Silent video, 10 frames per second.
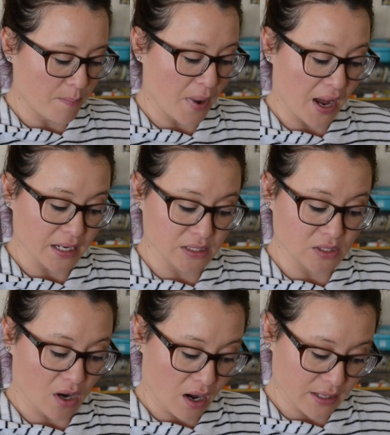by
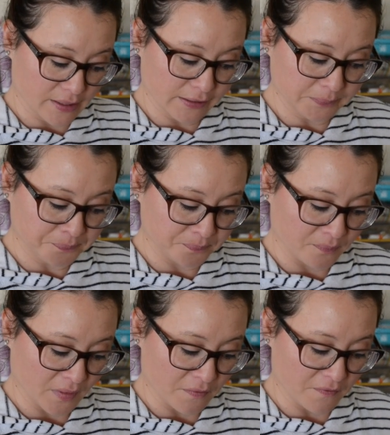Donna
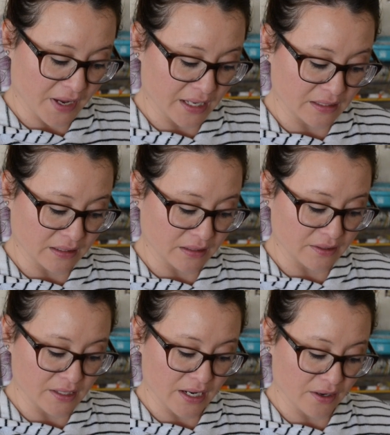Van
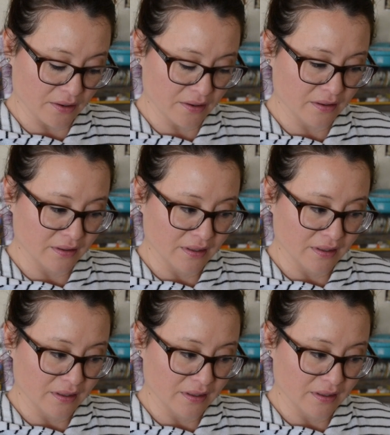Leer.